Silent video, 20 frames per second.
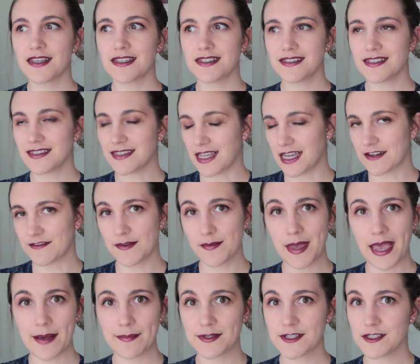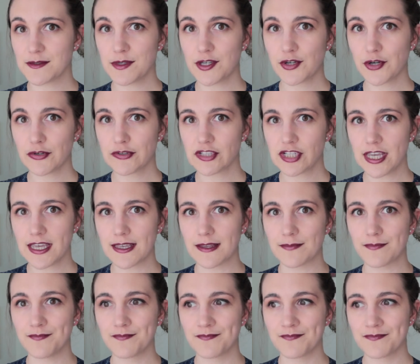and a lot of them happen to be
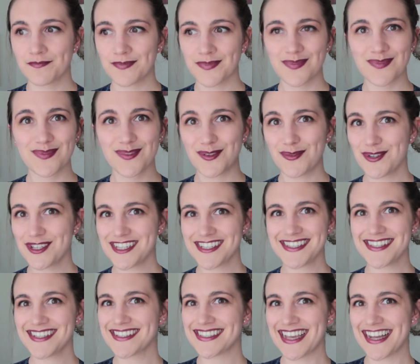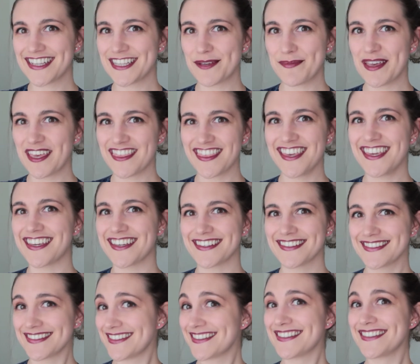crocheted, which is exactly my thing.